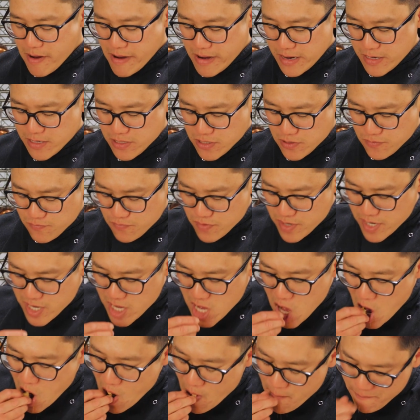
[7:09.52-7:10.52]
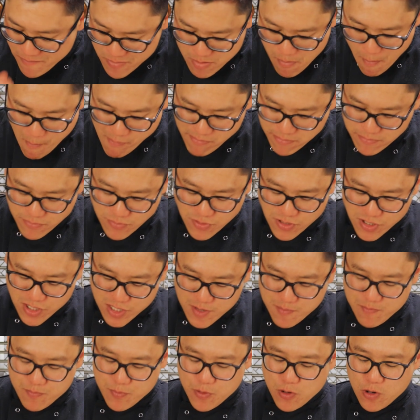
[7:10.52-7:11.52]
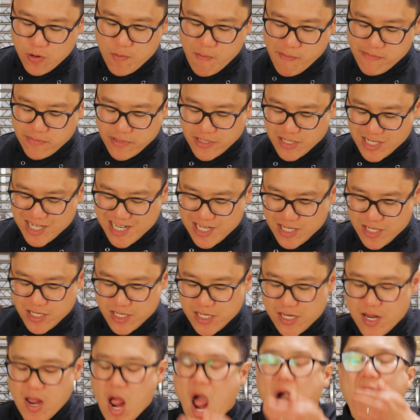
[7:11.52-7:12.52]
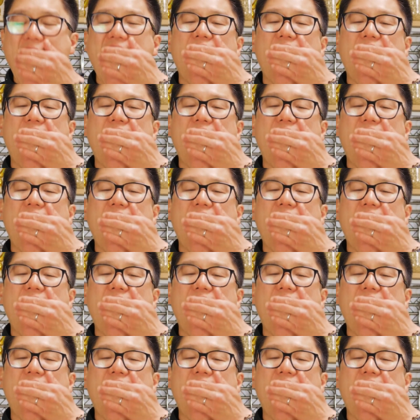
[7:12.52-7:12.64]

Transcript: And it's really simple but tasty.